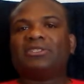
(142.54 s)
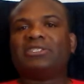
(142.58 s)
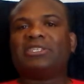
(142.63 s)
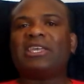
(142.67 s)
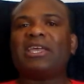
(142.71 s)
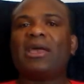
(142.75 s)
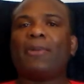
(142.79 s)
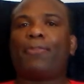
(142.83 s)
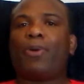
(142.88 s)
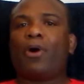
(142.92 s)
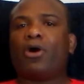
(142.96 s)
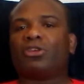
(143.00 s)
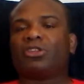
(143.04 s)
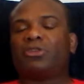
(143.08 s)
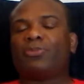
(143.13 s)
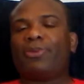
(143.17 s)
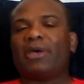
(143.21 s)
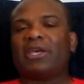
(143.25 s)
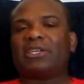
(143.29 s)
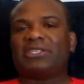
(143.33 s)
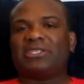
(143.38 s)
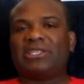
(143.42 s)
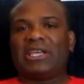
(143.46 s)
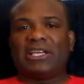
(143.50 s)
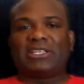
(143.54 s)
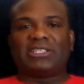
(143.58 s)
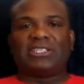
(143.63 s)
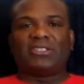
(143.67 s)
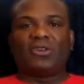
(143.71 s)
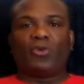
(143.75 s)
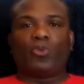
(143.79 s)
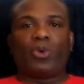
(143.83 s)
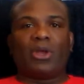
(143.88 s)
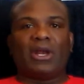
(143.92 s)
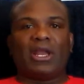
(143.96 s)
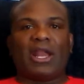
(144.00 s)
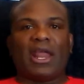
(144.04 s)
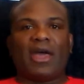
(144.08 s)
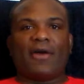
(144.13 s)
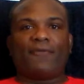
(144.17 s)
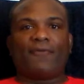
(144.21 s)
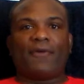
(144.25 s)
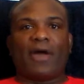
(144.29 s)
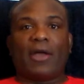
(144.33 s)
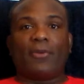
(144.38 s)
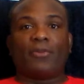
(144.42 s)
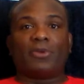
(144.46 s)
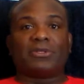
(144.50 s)
CM Punk's best chances of winning
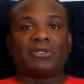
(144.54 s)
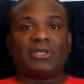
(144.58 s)
that fight